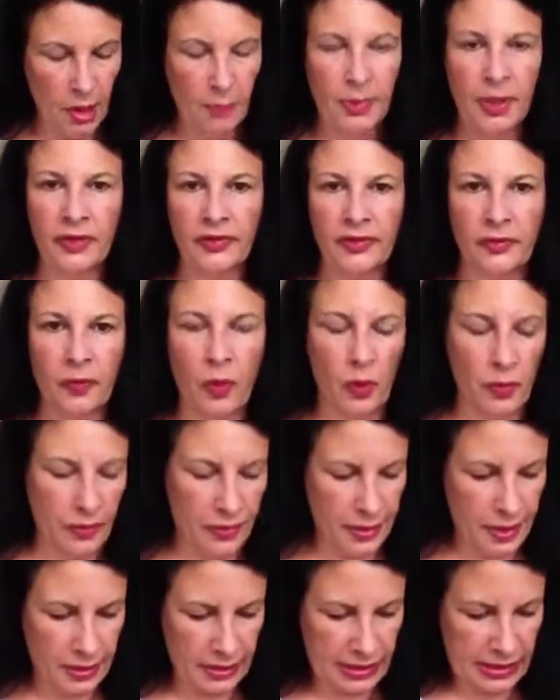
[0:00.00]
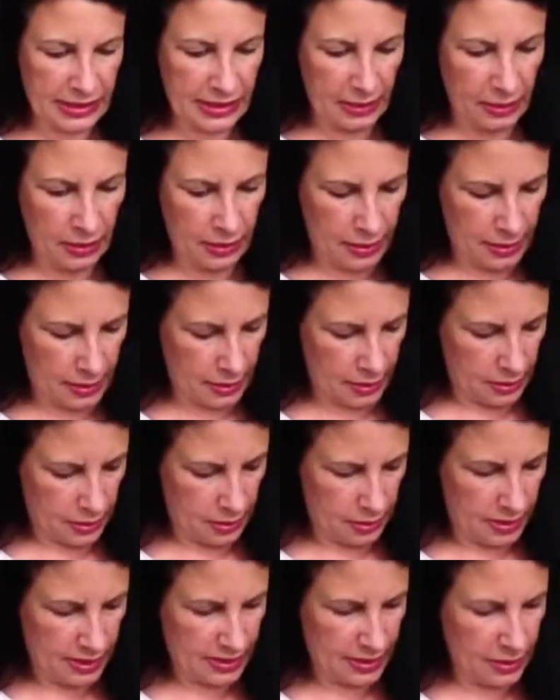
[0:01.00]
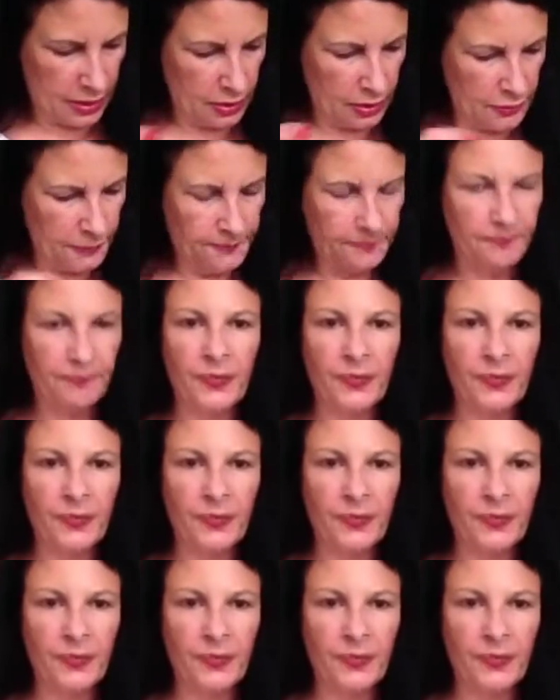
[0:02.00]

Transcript: because I've gone nuts in there. So